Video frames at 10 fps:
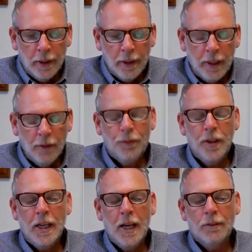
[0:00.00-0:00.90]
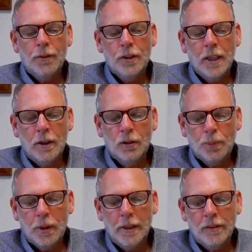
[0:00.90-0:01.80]
If the average house
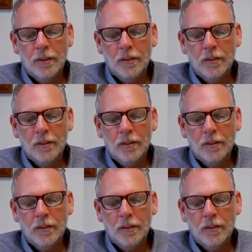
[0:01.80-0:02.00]
price